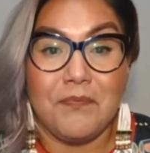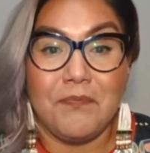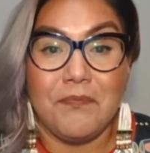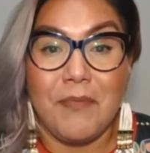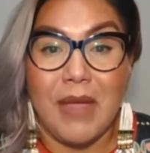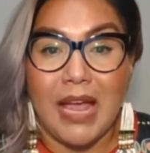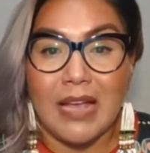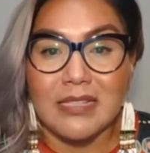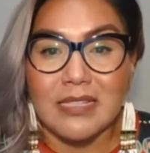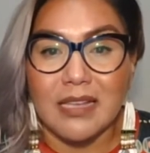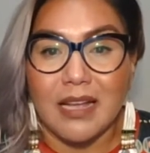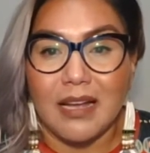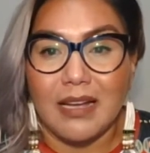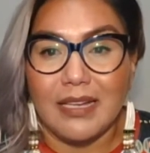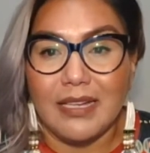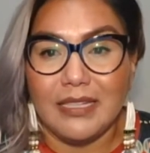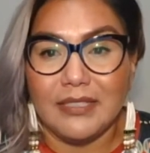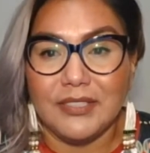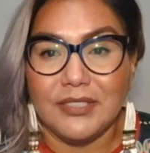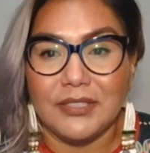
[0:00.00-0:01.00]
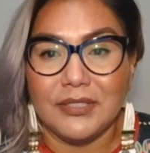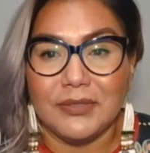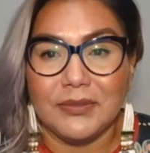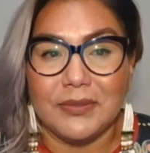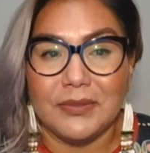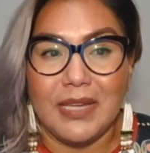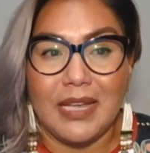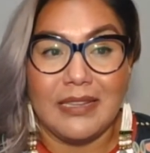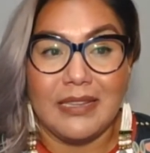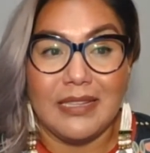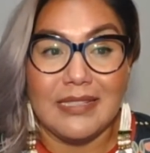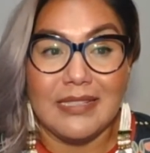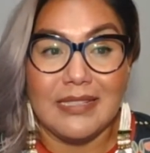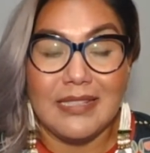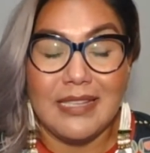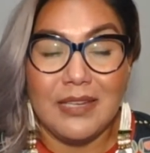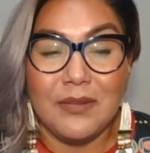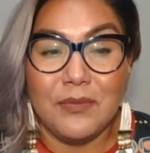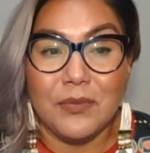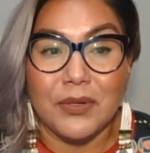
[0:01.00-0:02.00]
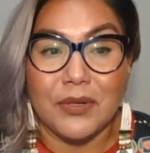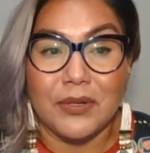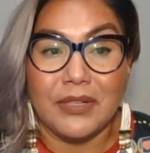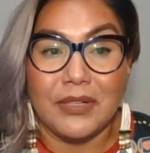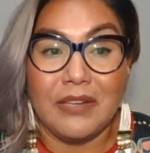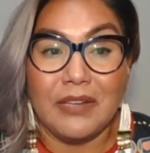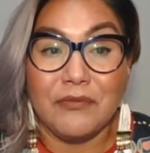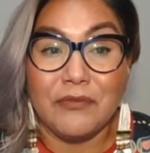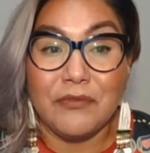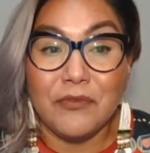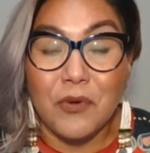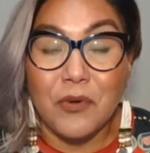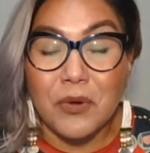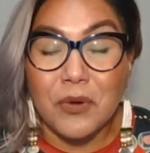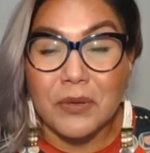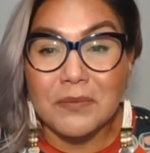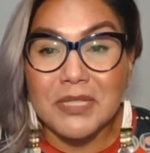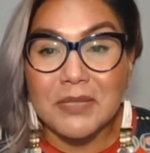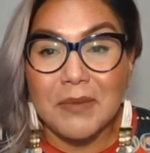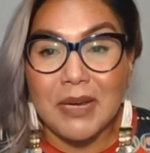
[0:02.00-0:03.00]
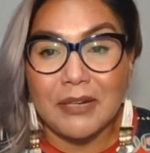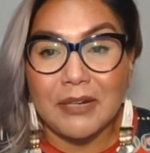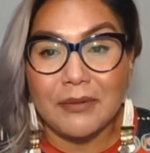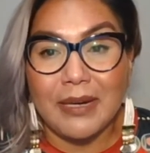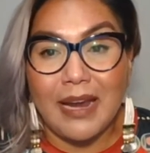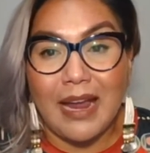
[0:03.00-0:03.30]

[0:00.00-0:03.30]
mascot issue and the C-word informs my